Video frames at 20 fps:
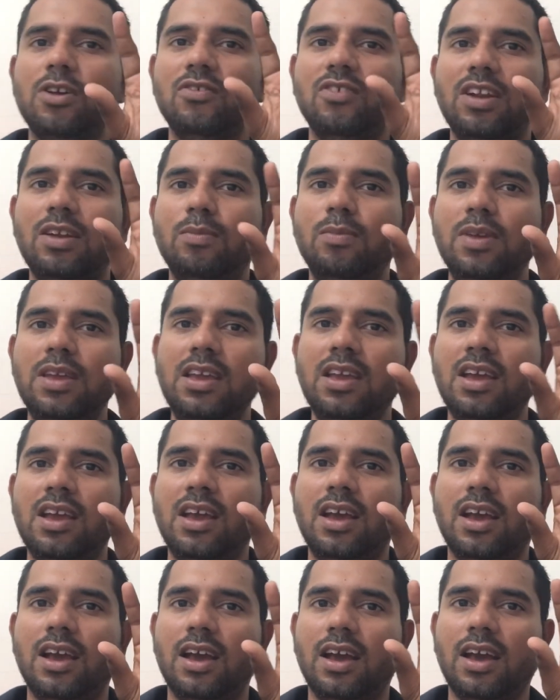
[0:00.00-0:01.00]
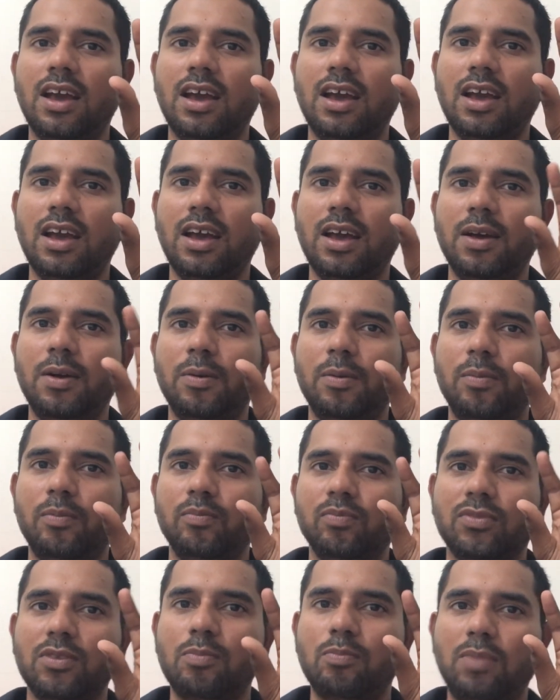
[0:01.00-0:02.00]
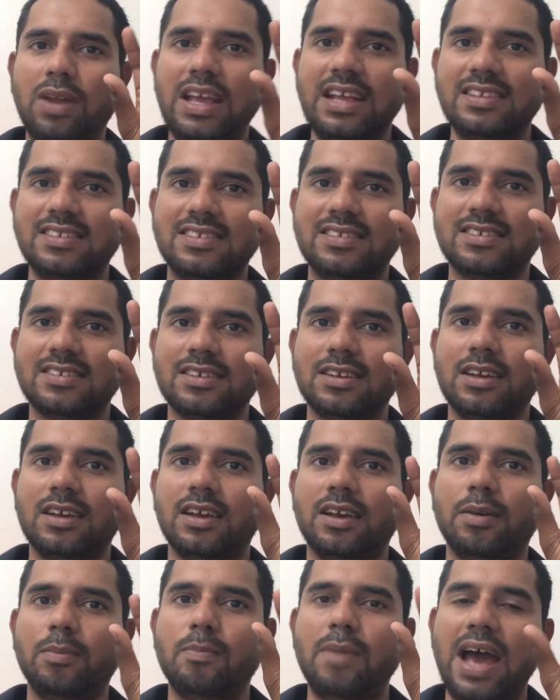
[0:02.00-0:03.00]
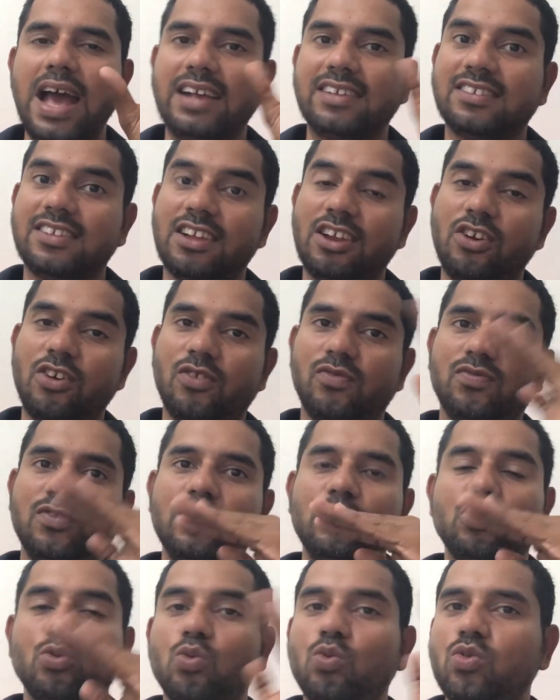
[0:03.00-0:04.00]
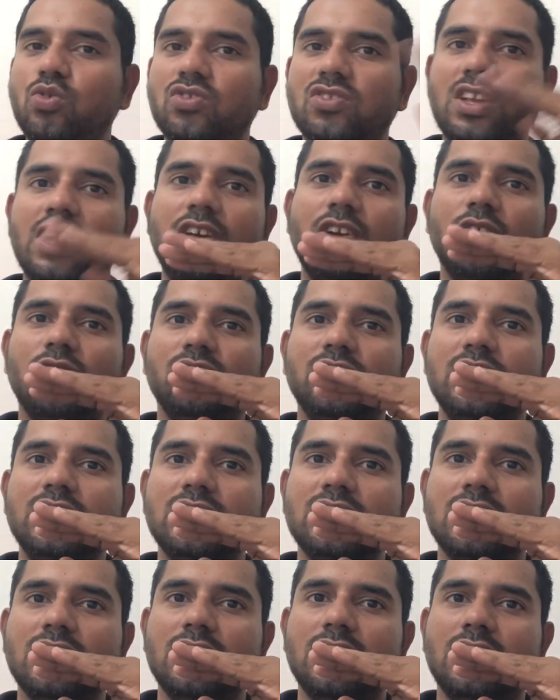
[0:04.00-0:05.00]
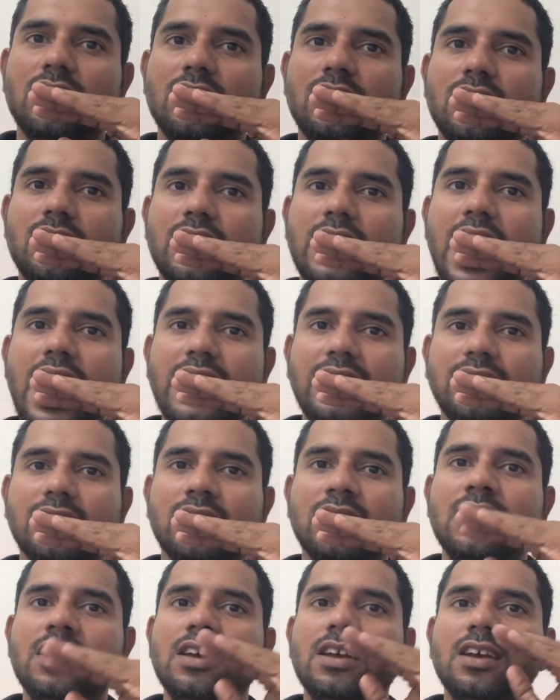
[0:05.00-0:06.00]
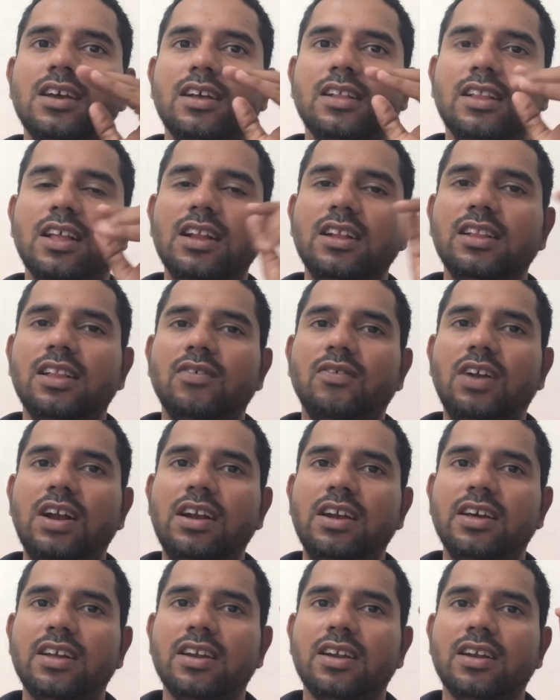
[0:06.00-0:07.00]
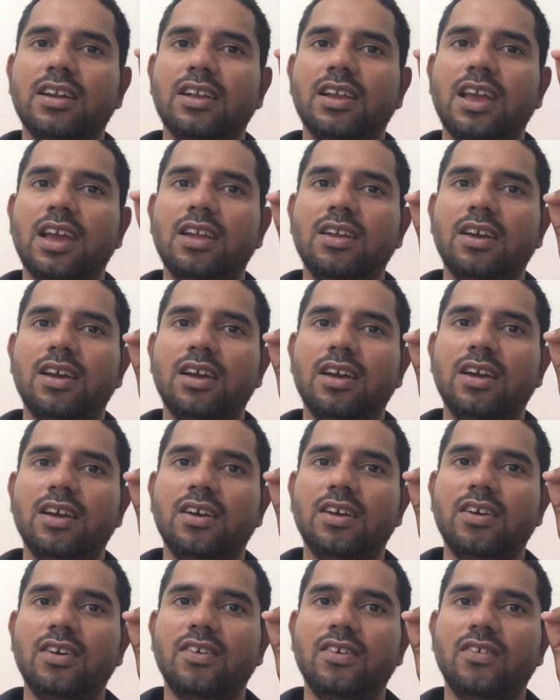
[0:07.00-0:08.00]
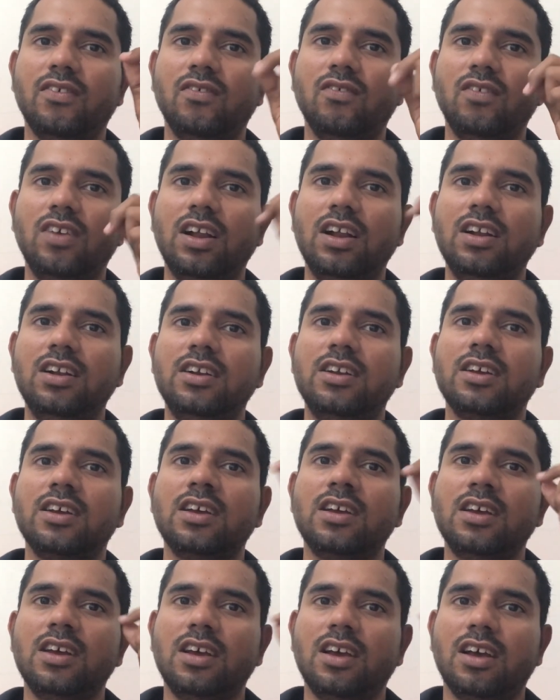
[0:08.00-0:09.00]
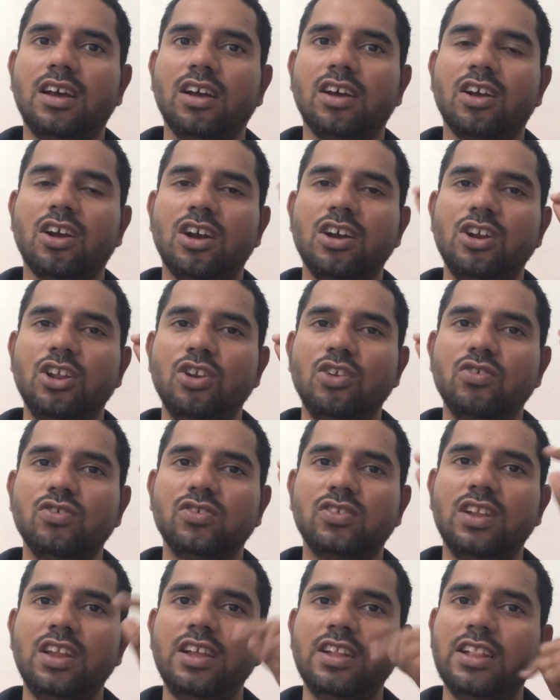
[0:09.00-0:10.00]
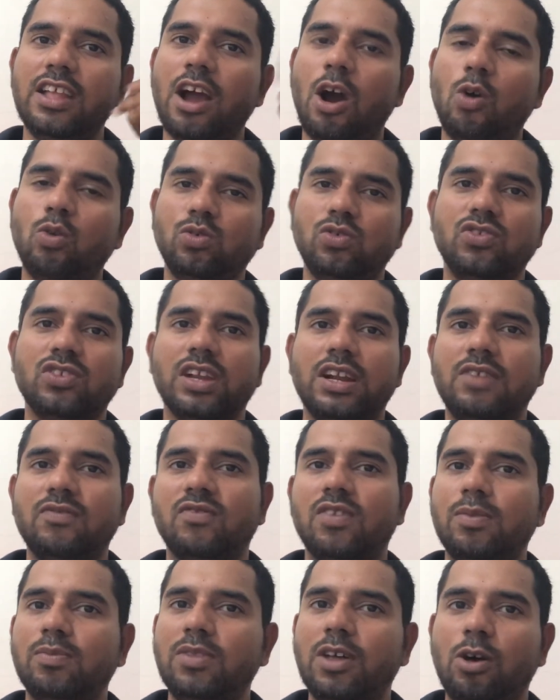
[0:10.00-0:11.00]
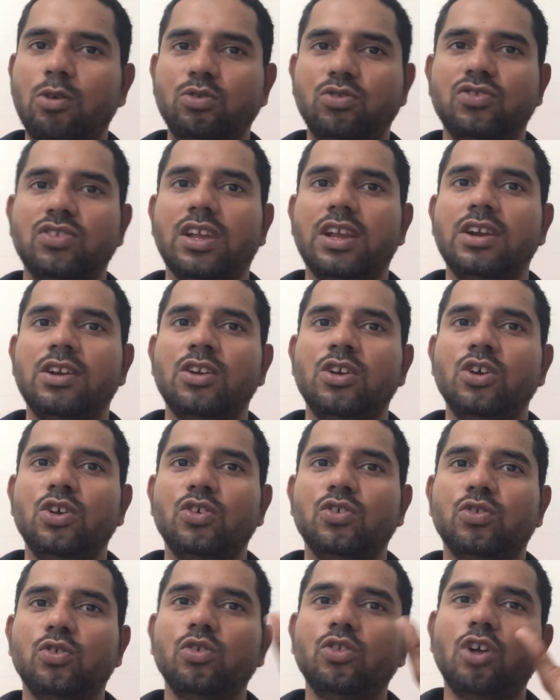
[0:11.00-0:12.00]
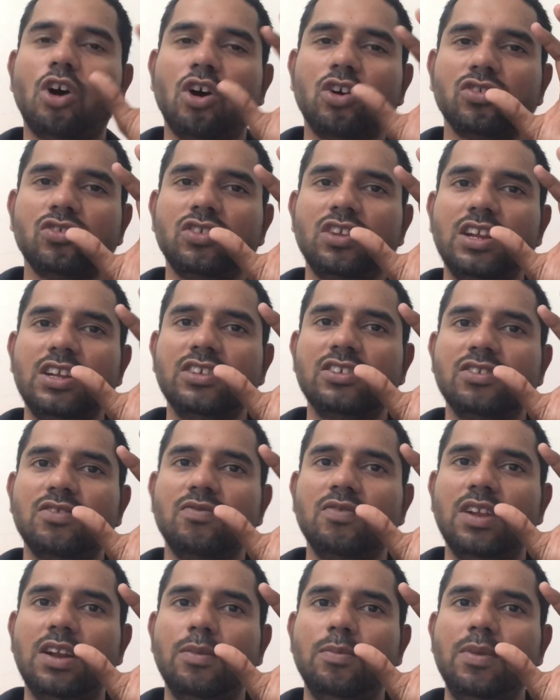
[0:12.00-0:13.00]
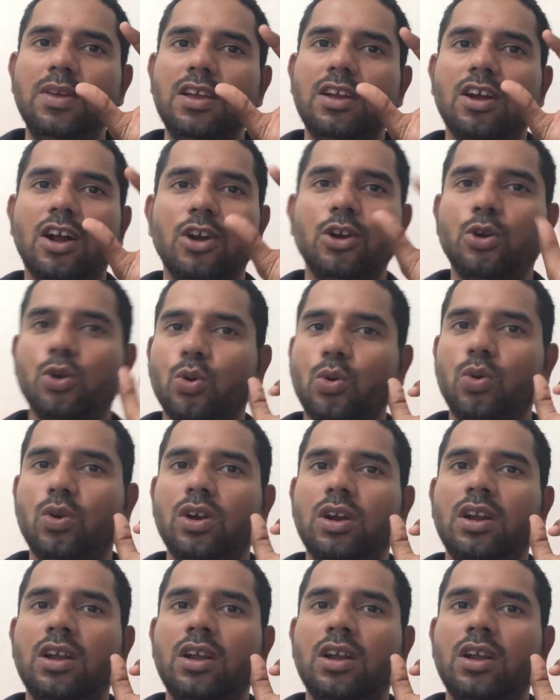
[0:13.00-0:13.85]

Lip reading: will be placed back side of this root side of this tank. Then the welder can weld continuously in the outside, from the outside, so the oxidation will be controlled.